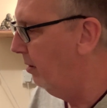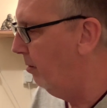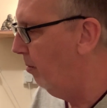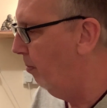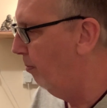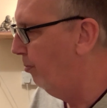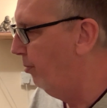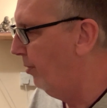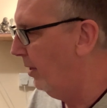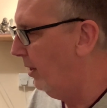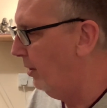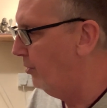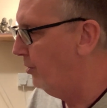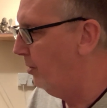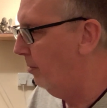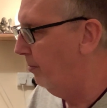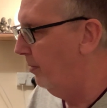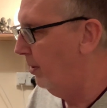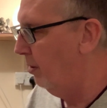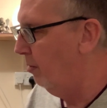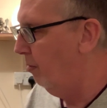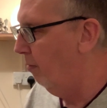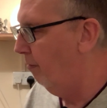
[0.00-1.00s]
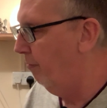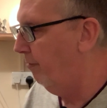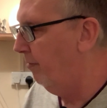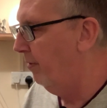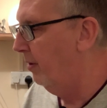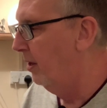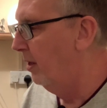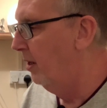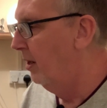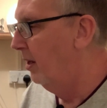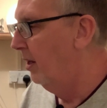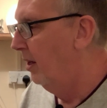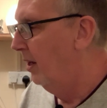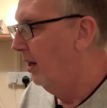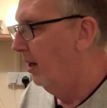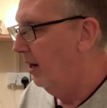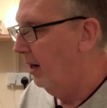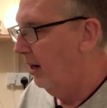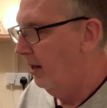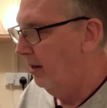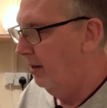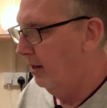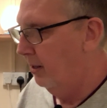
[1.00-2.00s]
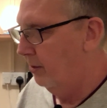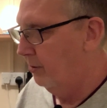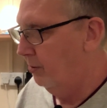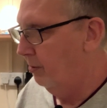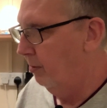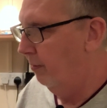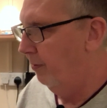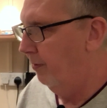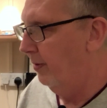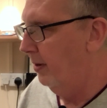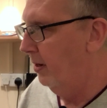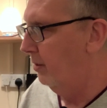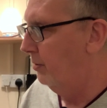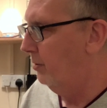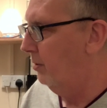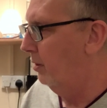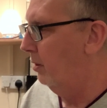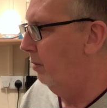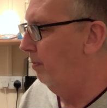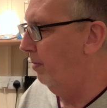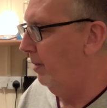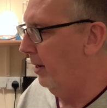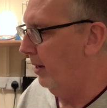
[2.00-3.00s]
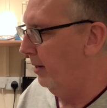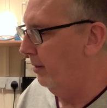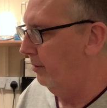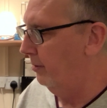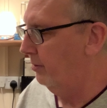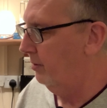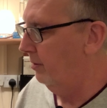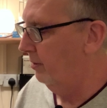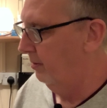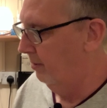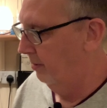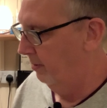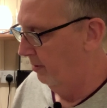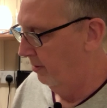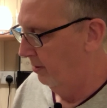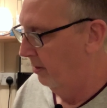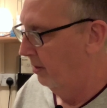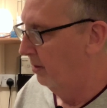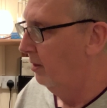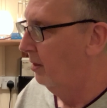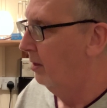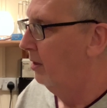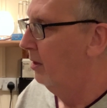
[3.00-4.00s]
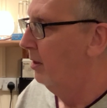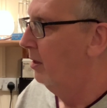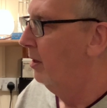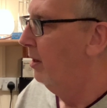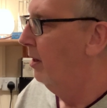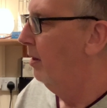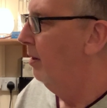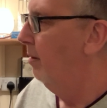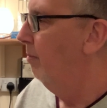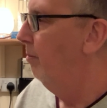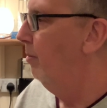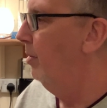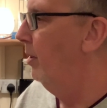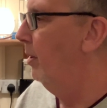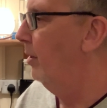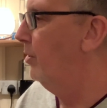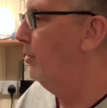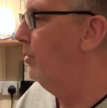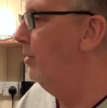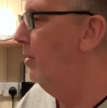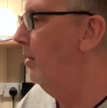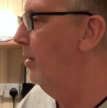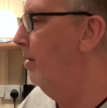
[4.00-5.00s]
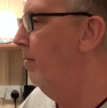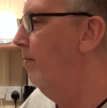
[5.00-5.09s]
They'll break something off, and that's not fair to the plant. But